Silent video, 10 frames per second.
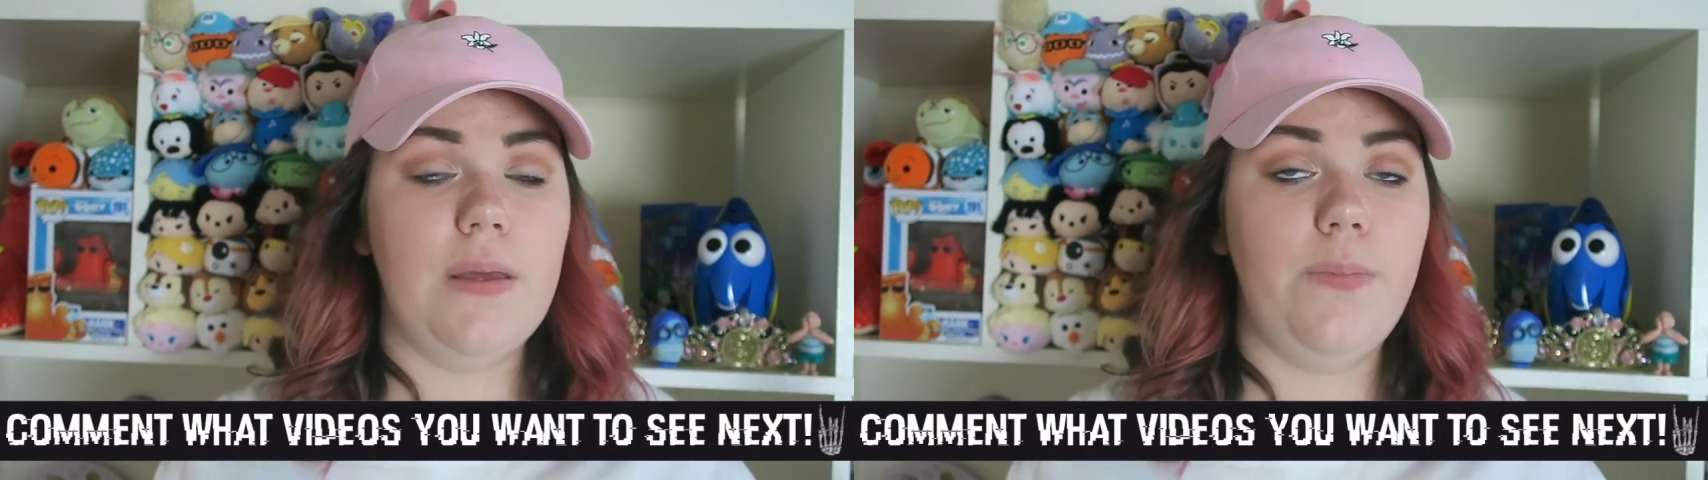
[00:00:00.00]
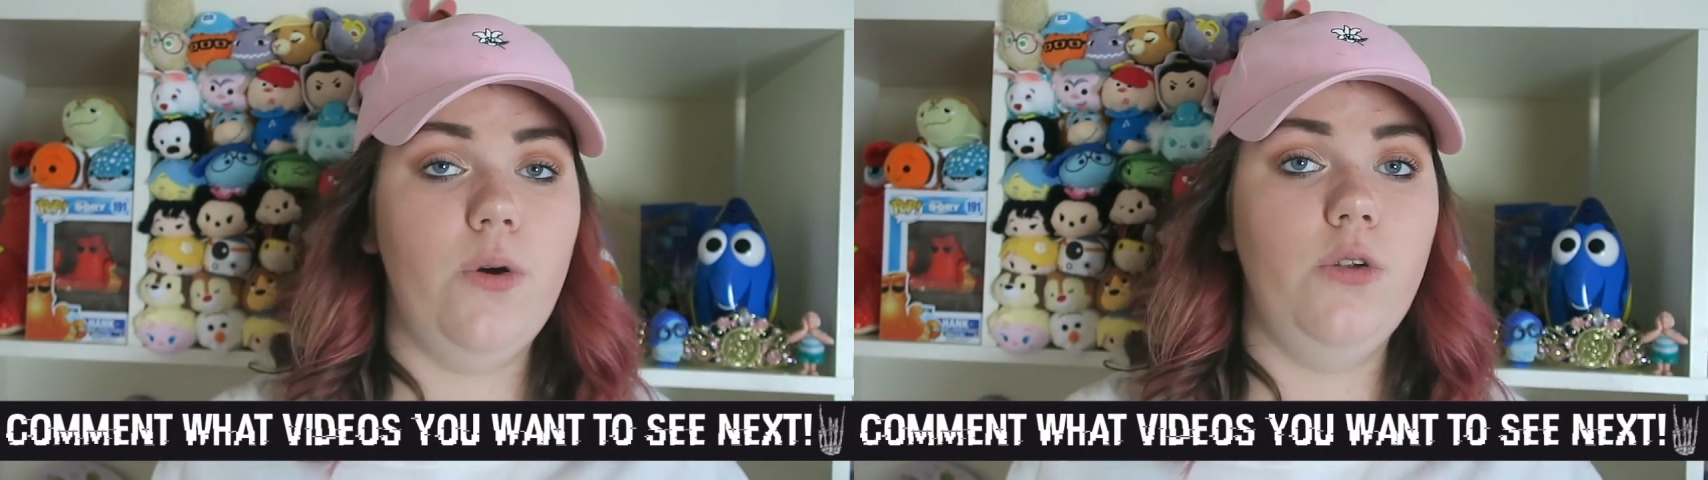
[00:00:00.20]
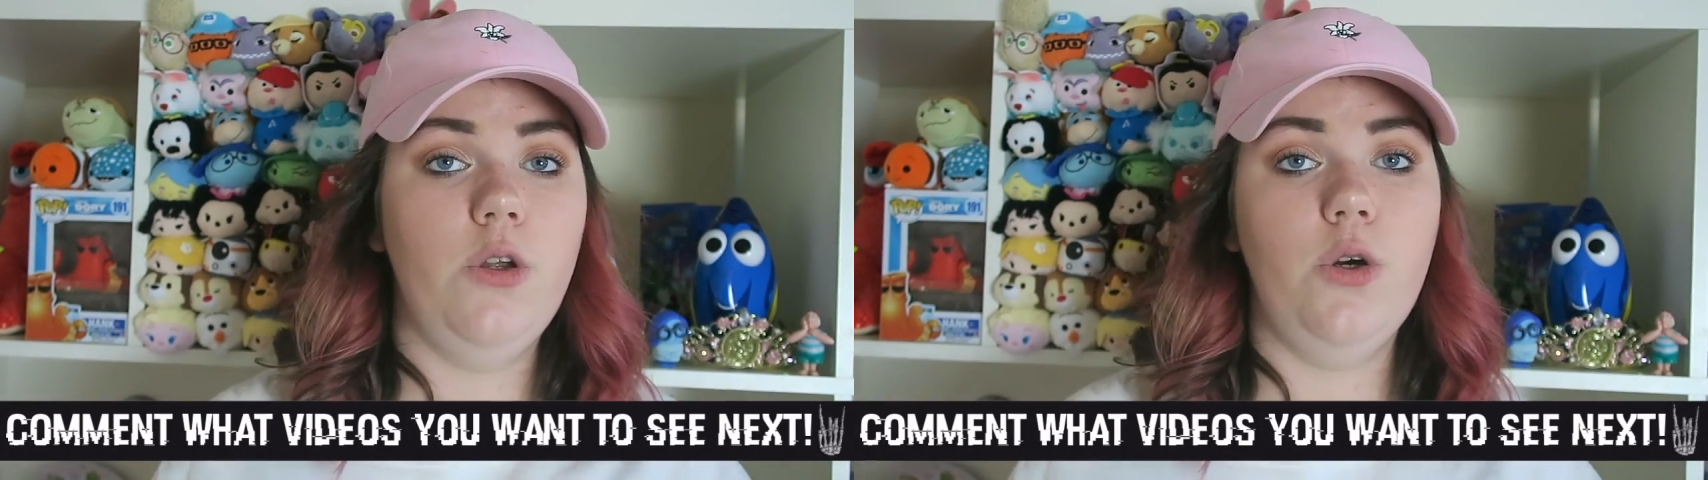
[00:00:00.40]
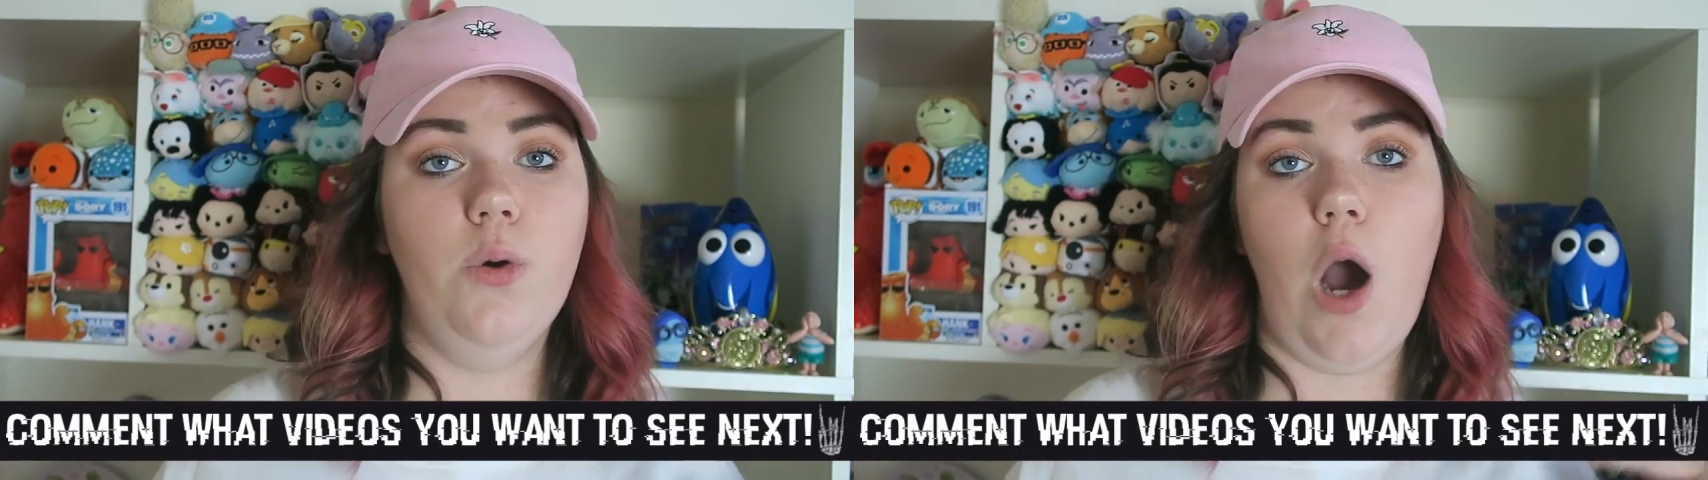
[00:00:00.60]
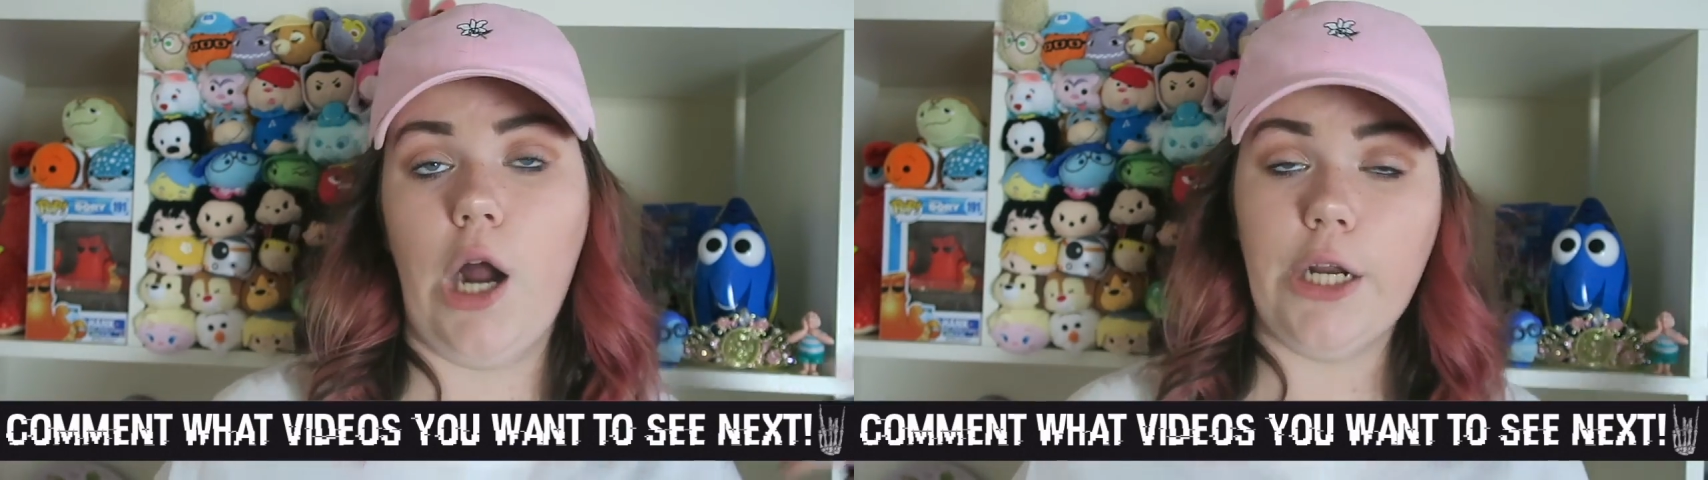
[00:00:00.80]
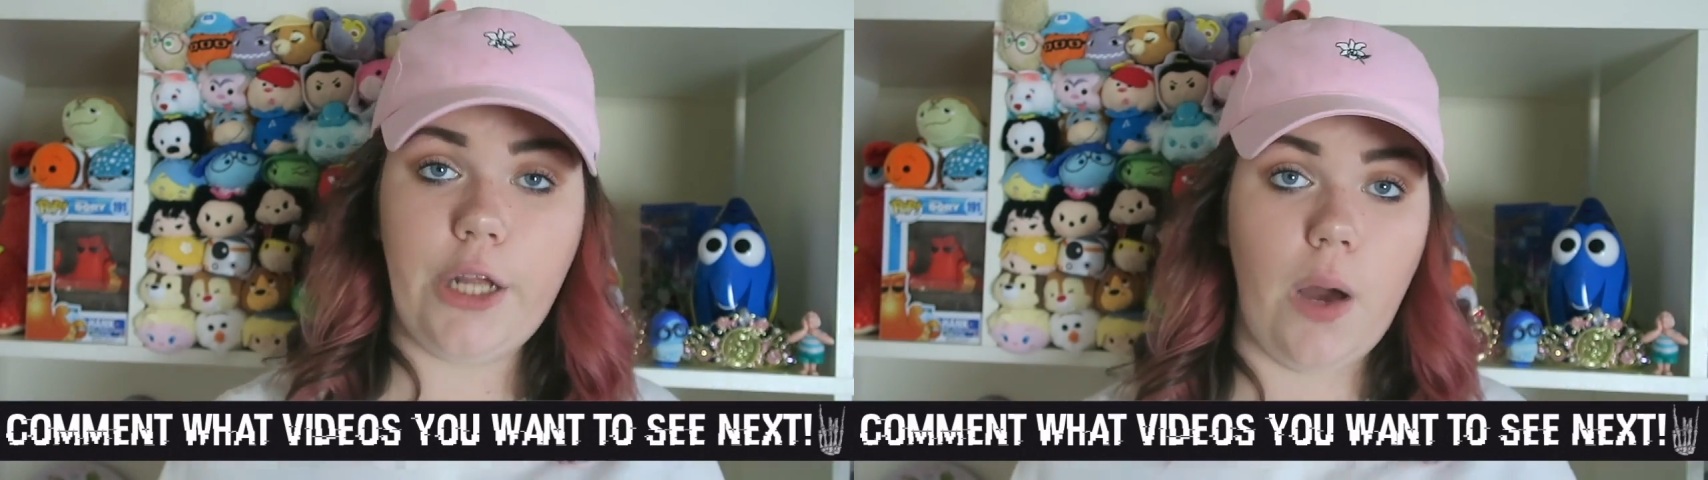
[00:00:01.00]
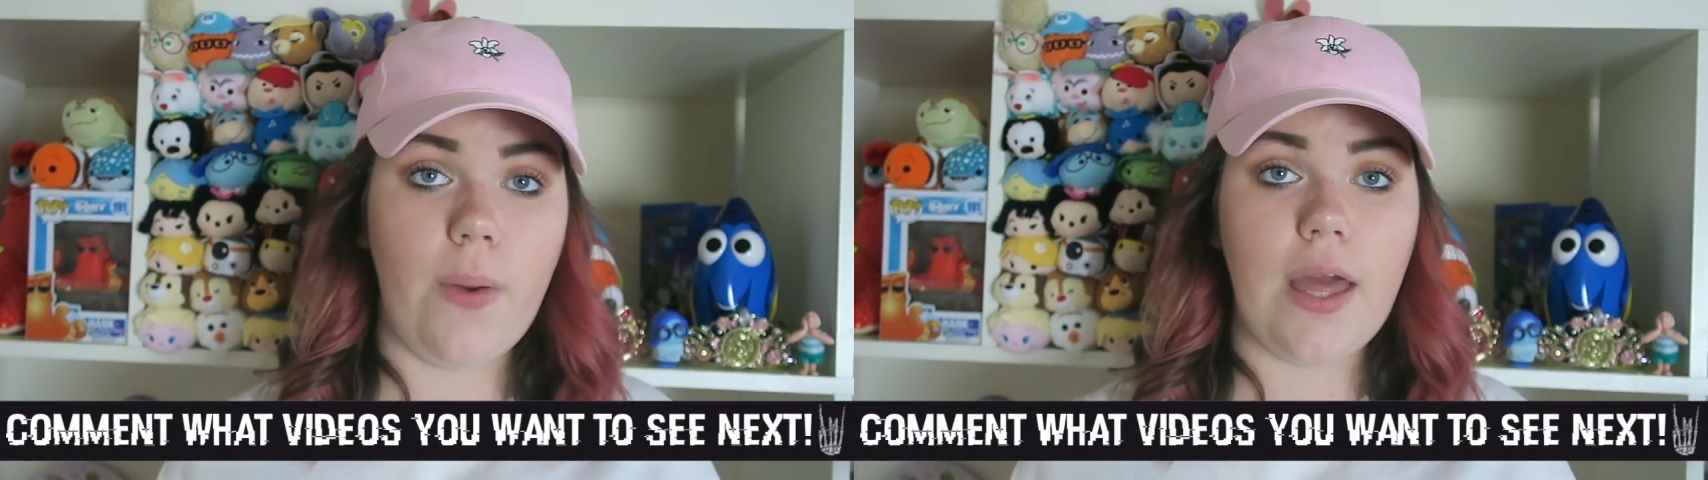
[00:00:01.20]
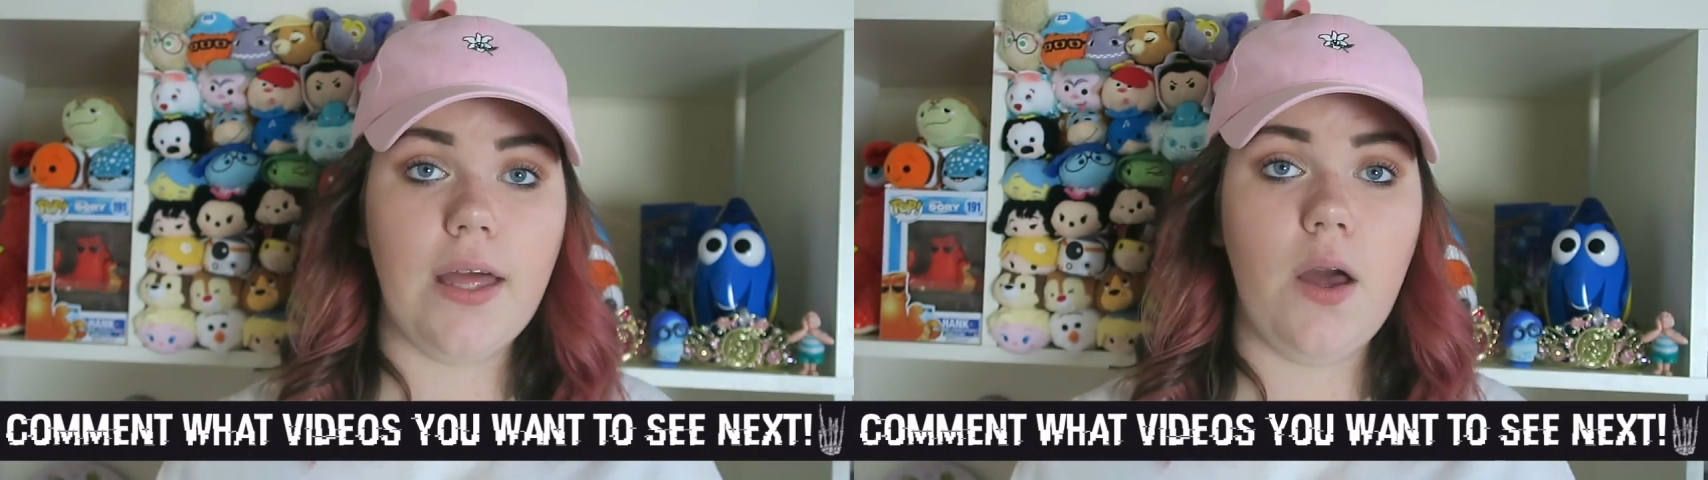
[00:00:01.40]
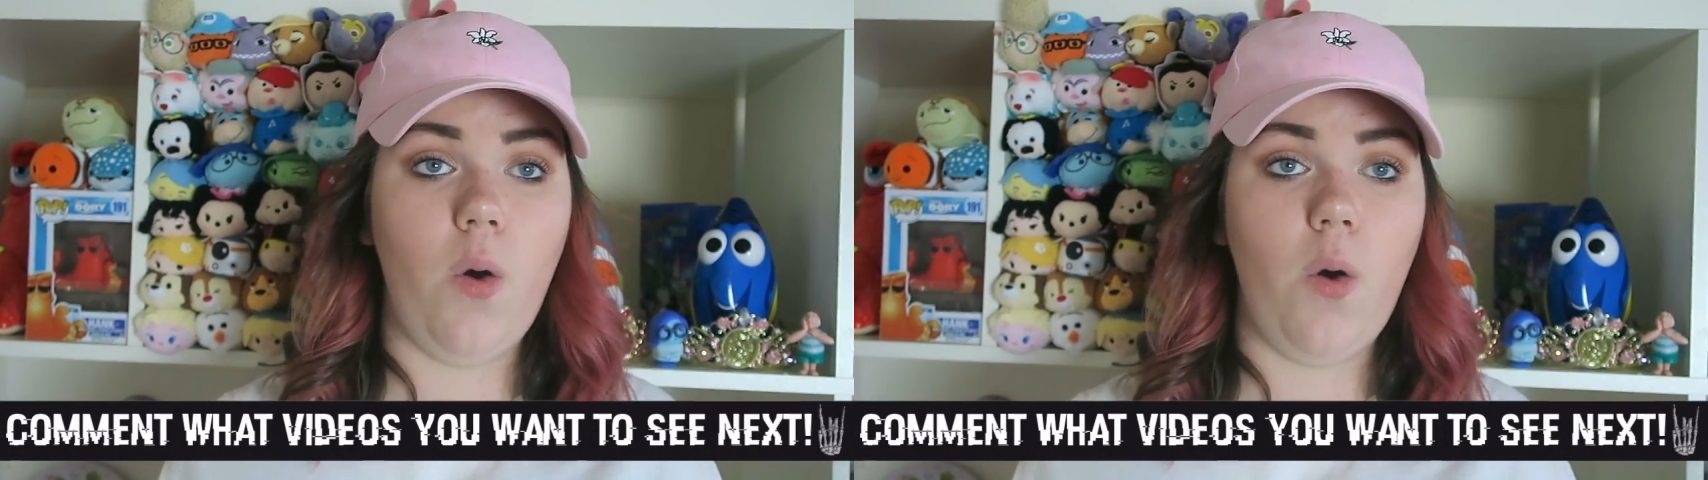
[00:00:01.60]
people who are going.